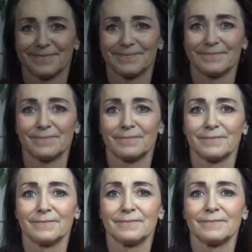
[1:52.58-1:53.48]

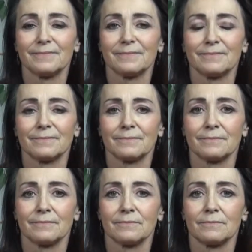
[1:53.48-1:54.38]

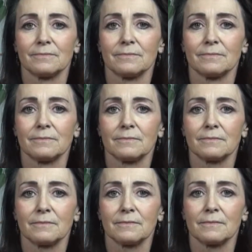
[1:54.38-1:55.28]

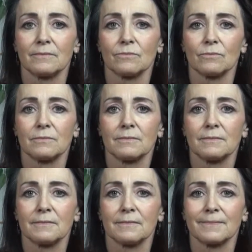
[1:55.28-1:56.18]

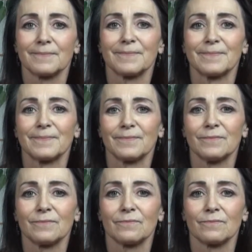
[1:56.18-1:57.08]

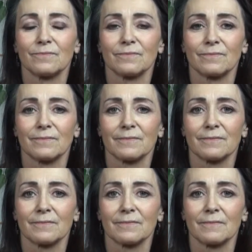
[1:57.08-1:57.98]

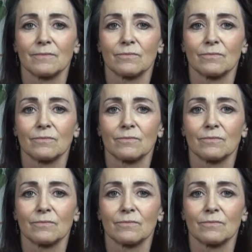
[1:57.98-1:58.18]
This person isn't speaking.